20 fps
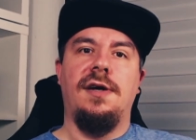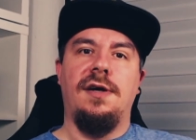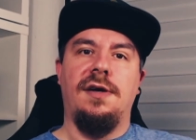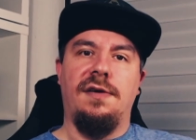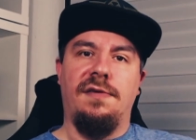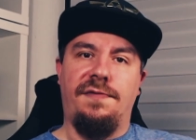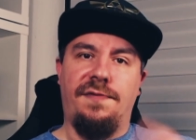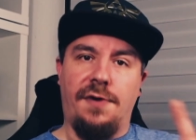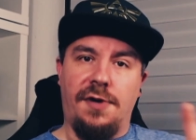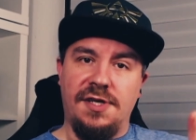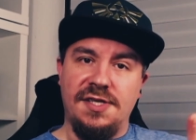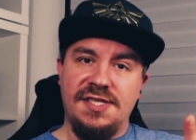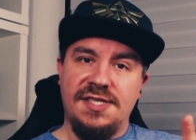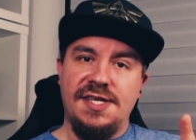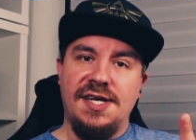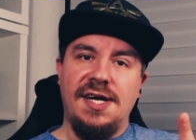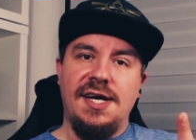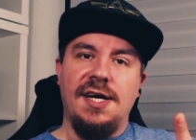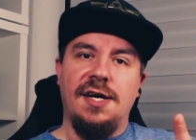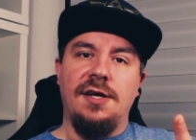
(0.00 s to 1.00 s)
First,
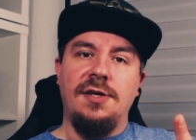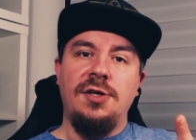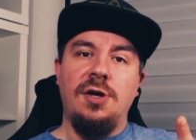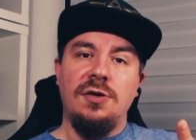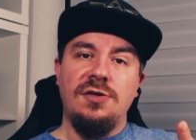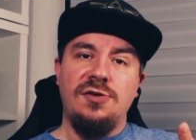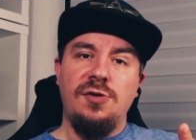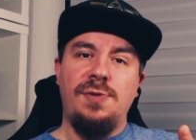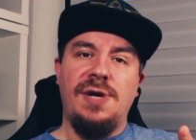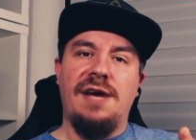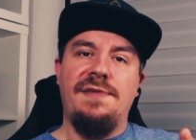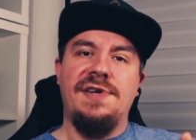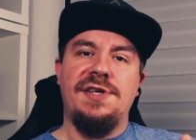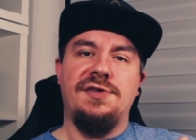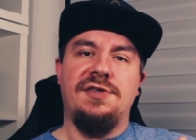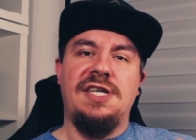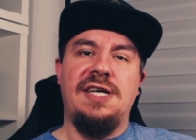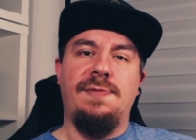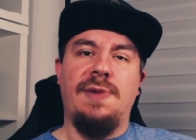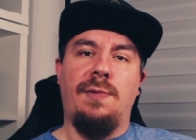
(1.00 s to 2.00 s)
a node group having to
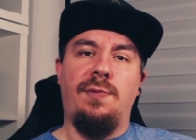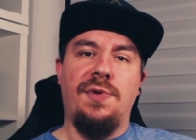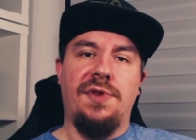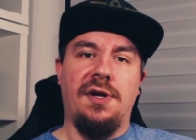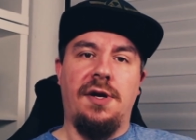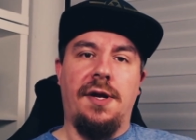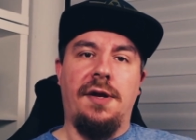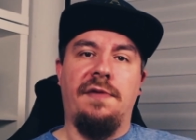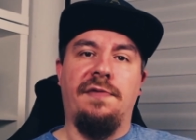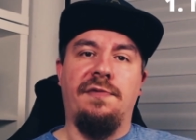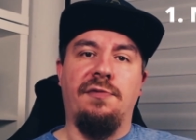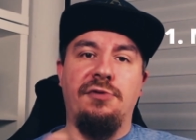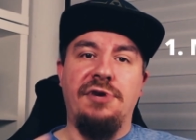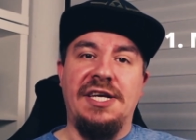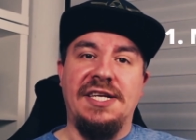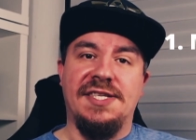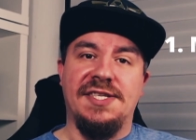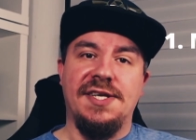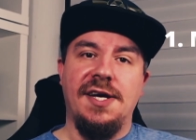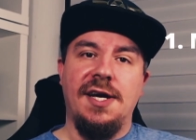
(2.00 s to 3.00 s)
keep up with a lot of
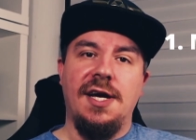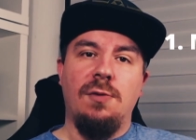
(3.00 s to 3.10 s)
reads,